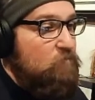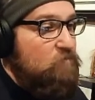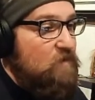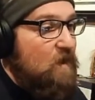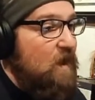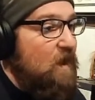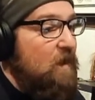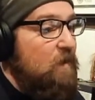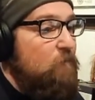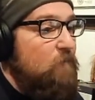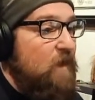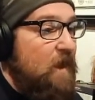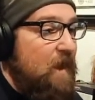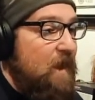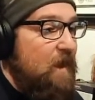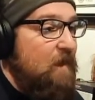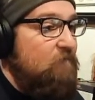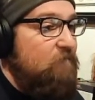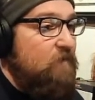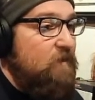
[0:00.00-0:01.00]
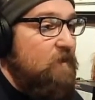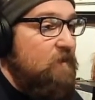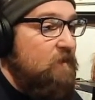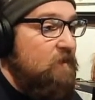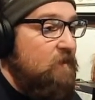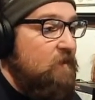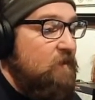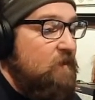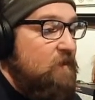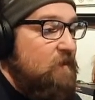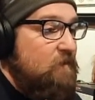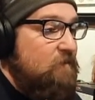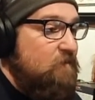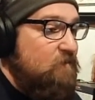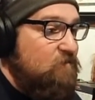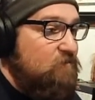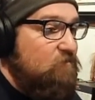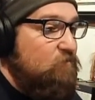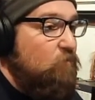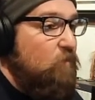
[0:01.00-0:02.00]
time having the
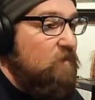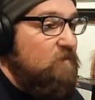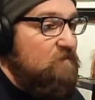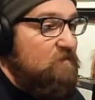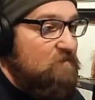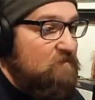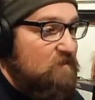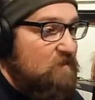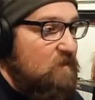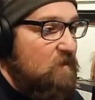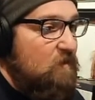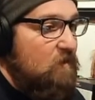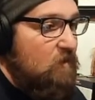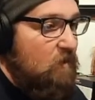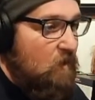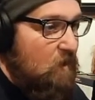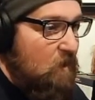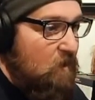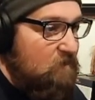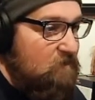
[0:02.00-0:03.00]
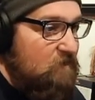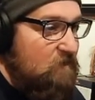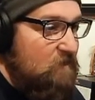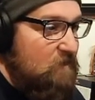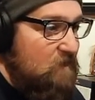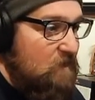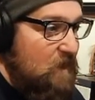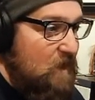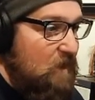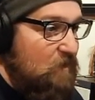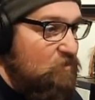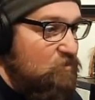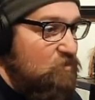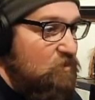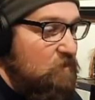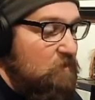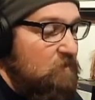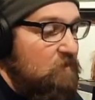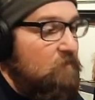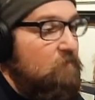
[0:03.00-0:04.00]
strictest gun laws in the
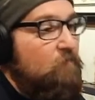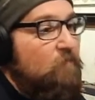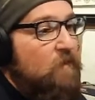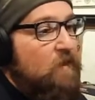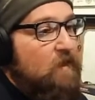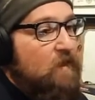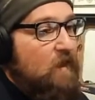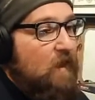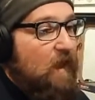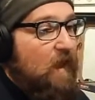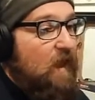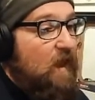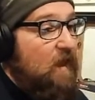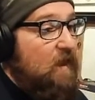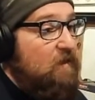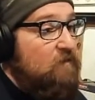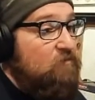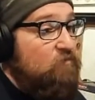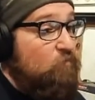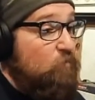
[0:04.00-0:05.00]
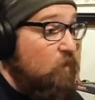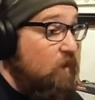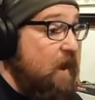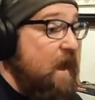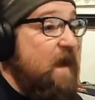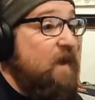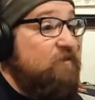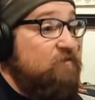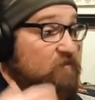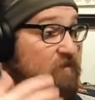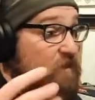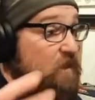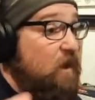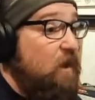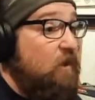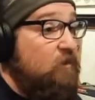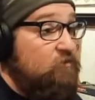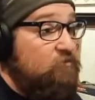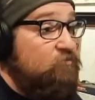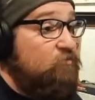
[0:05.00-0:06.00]
nation. And we're actually
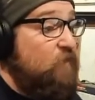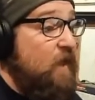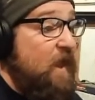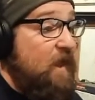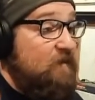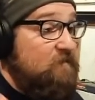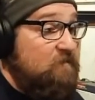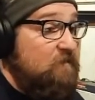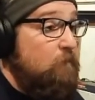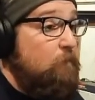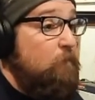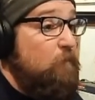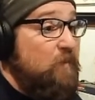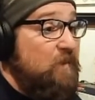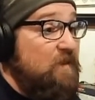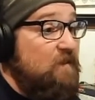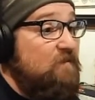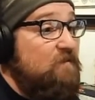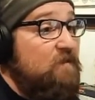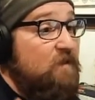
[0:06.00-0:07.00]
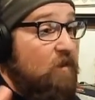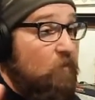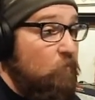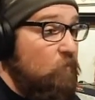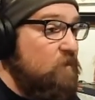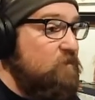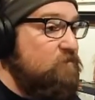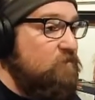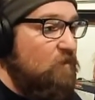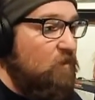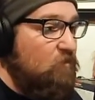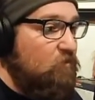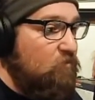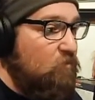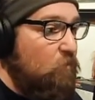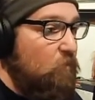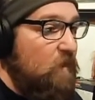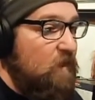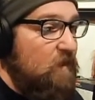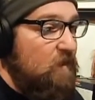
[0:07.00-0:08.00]
on track to beat the original
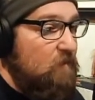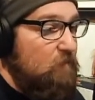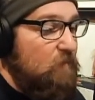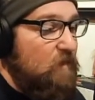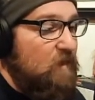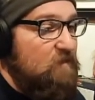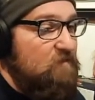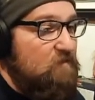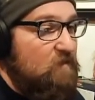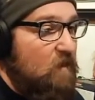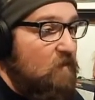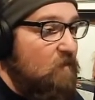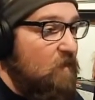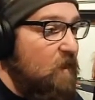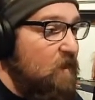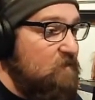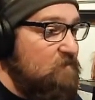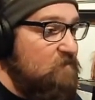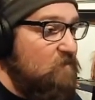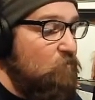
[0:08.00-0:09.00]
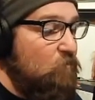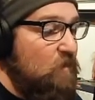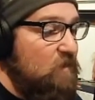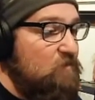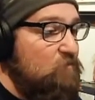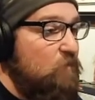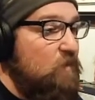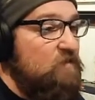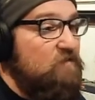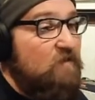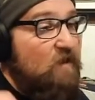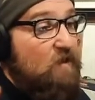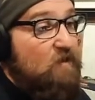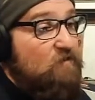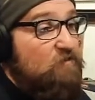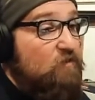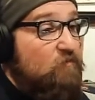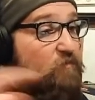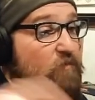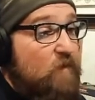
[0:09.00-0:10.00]
tweet based on likes and retweets.
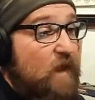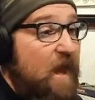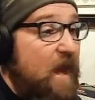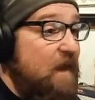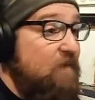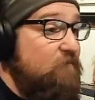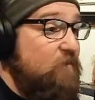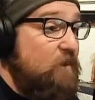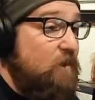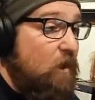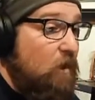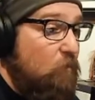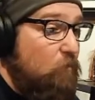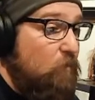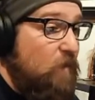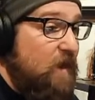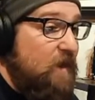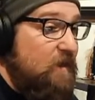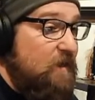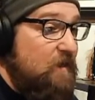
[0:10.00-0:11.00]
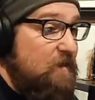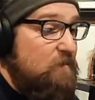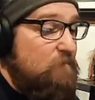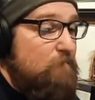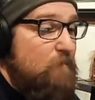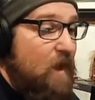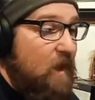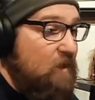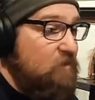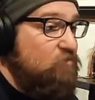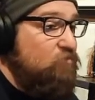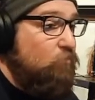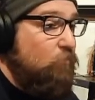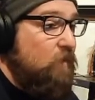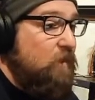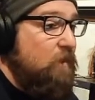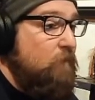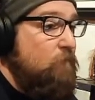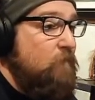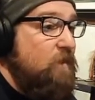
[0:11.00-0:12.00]
So if you haven't already, my
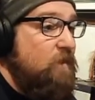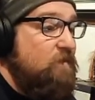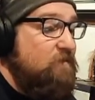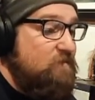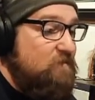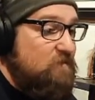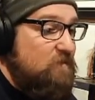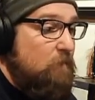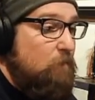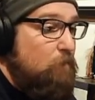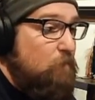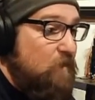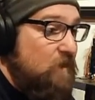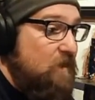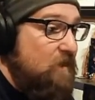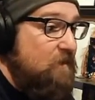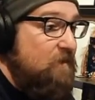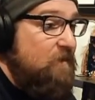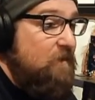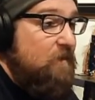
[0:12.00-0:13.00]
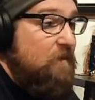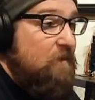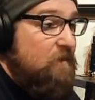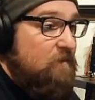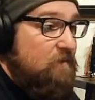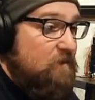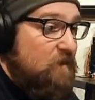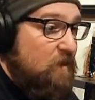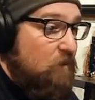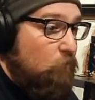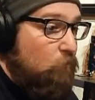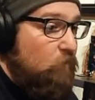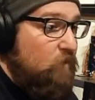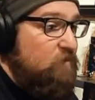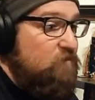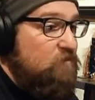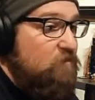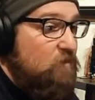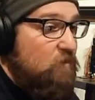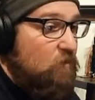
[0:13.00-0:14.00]
dream is to beat the
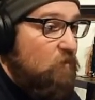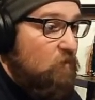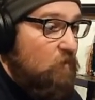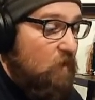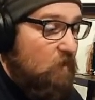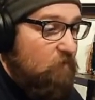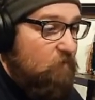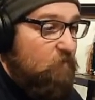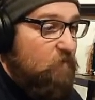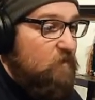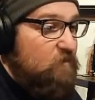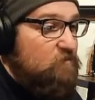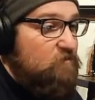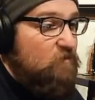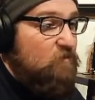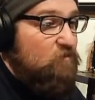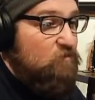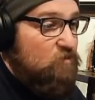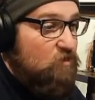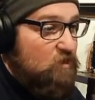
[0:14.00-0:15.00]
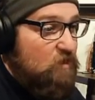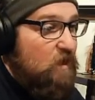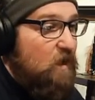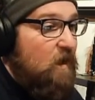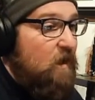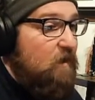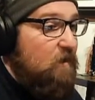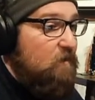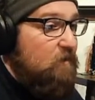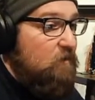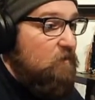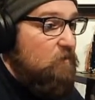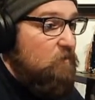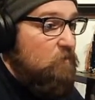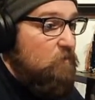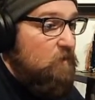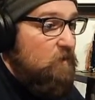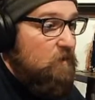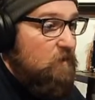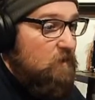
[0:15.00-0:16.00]
original official
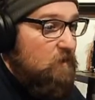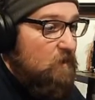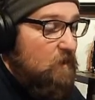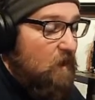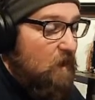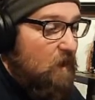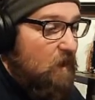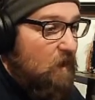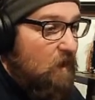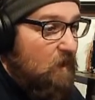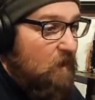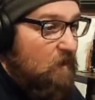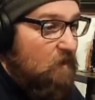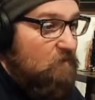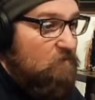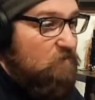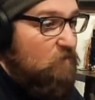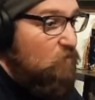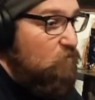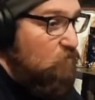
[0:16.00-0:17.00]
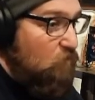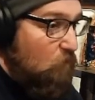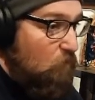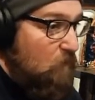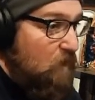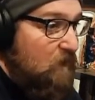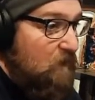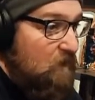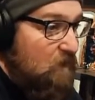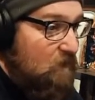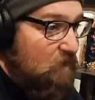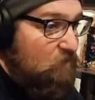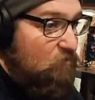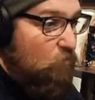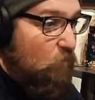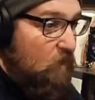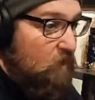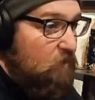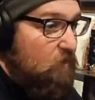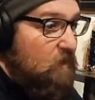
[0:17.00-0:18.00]
Chicago social media
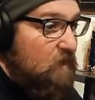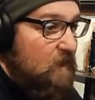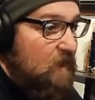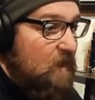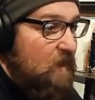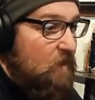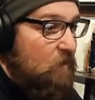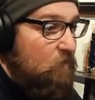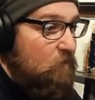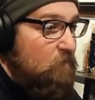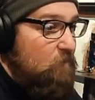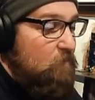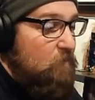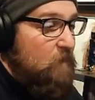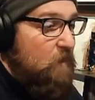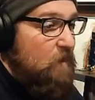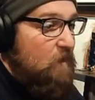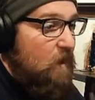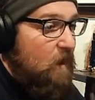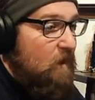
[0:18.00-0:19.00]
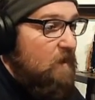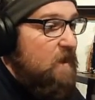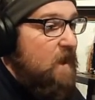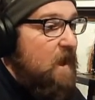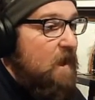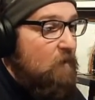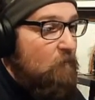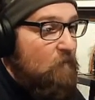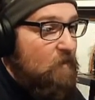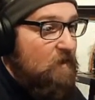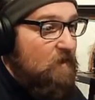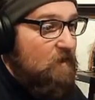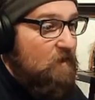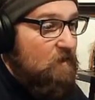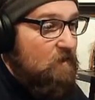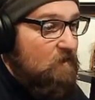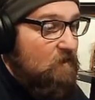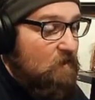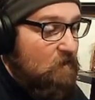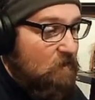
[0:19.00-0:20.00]
Twitter account on how
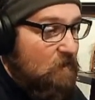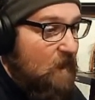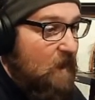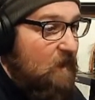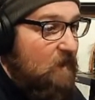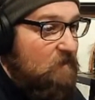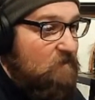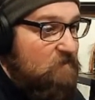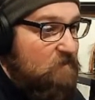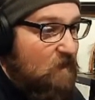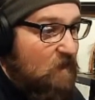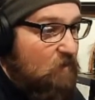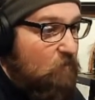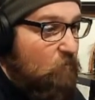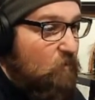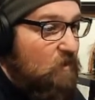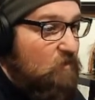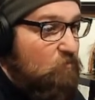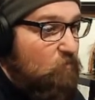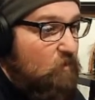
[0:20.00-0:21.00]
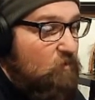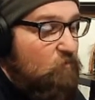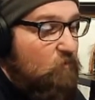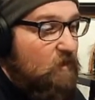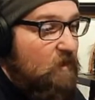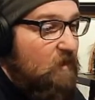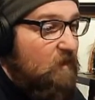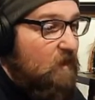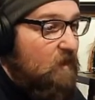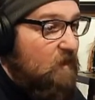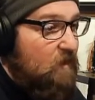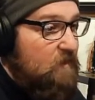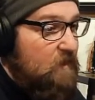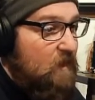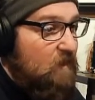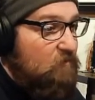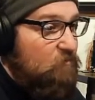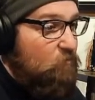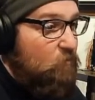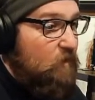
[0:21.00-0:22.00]
many likes and retweets we can get on
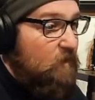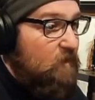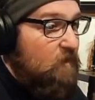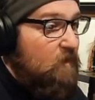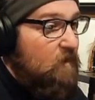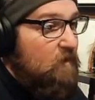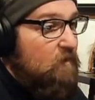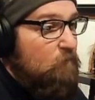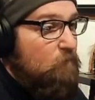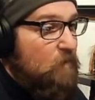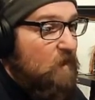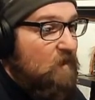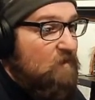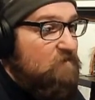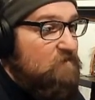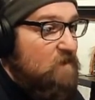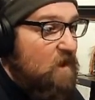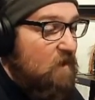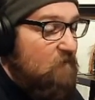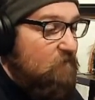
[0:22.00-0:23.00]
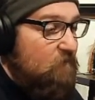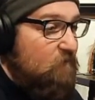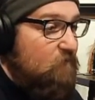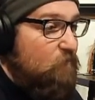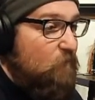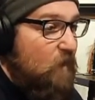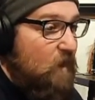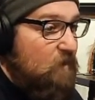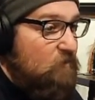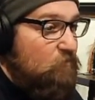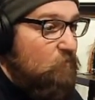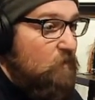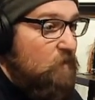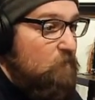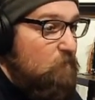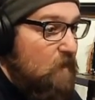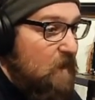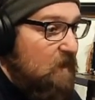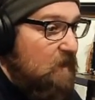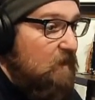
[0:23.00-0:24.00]
that tweet based off of my tweet
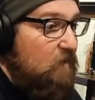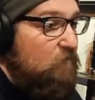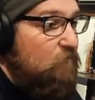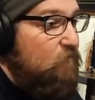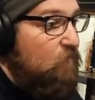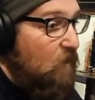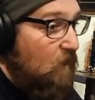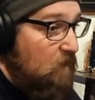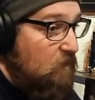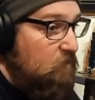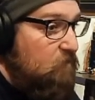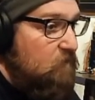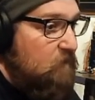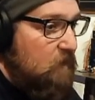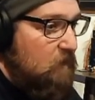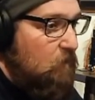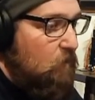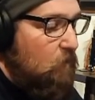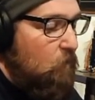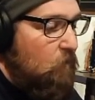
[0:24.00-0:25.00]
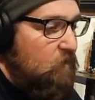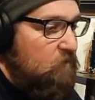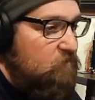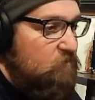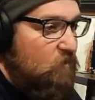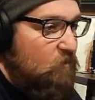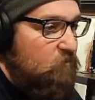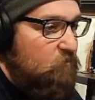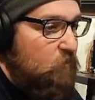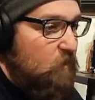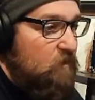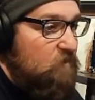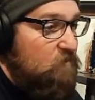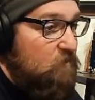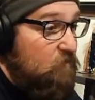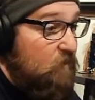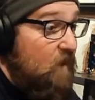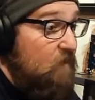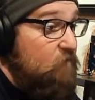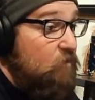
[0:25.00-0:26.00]
making fun of their original tweet. So
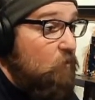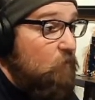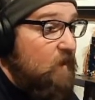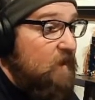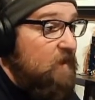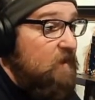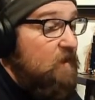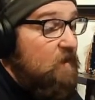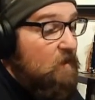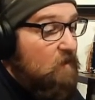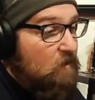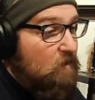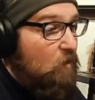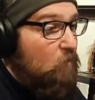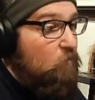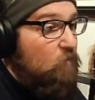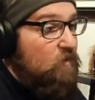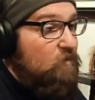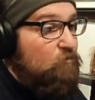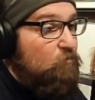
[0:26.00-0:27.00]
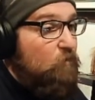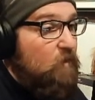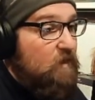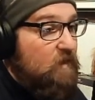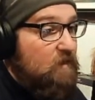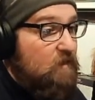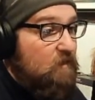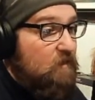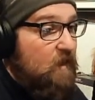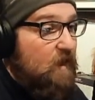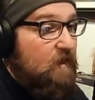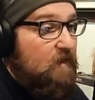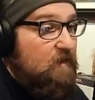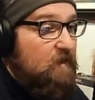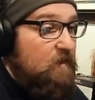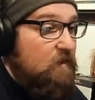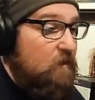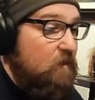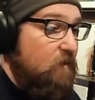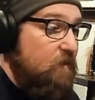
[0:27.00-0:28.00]
if you haven't already, go retweet it, like
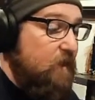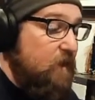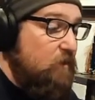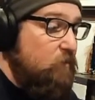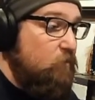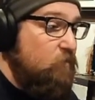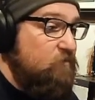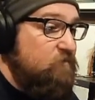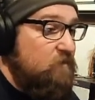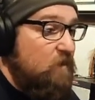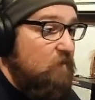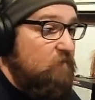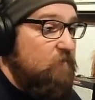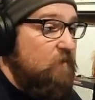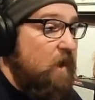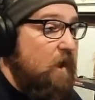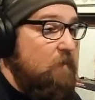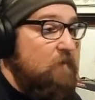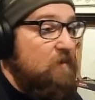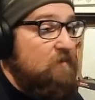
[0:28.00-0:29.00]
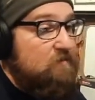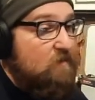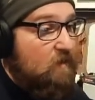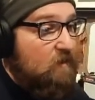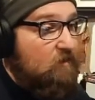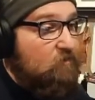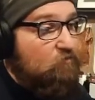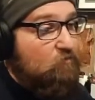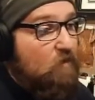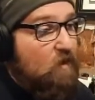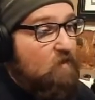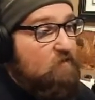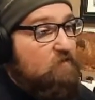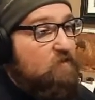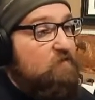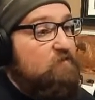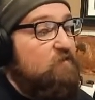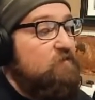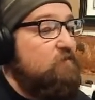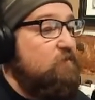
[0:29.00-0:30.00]
it, all that cool stuff, comment on it, draw
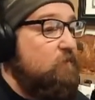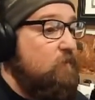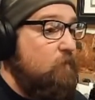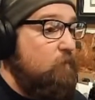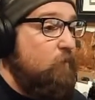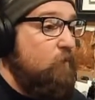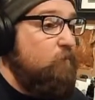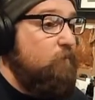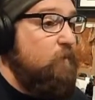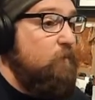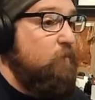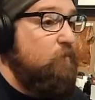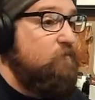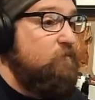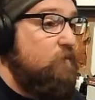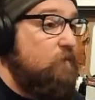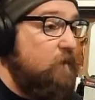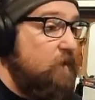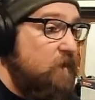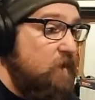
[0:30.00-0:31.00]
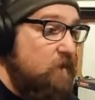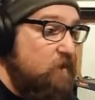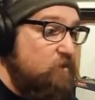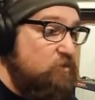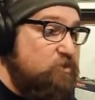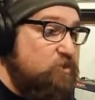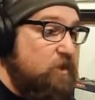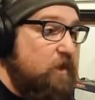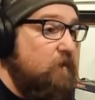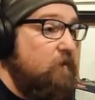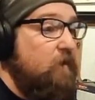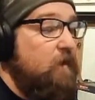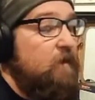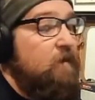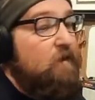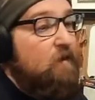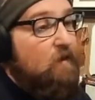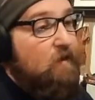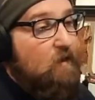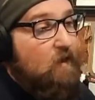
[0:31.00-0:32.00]
attention to it, bring people to it, share it.
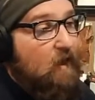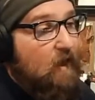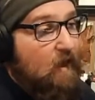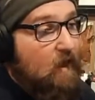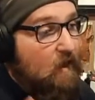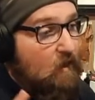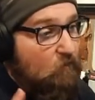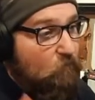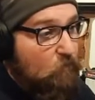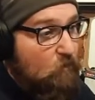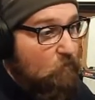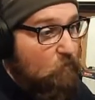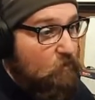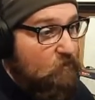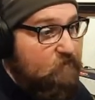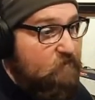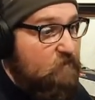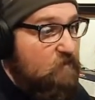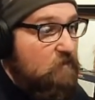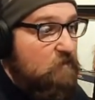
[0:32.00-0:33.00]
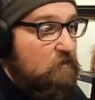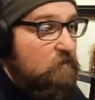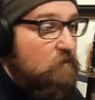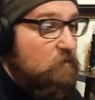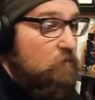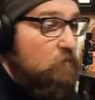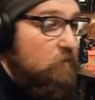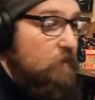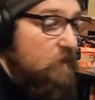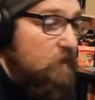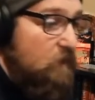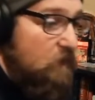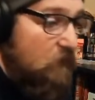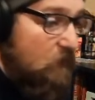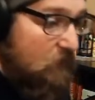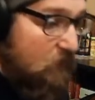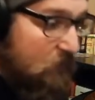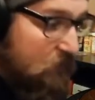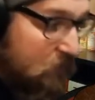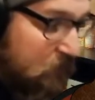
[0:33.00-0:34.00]
And we will see you
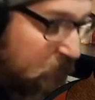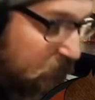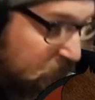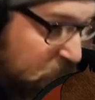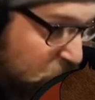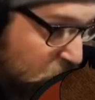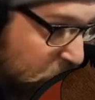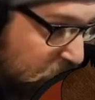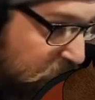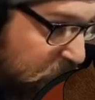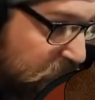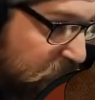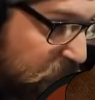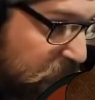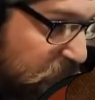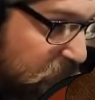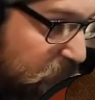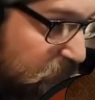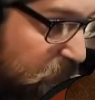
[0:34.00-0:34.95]
next week.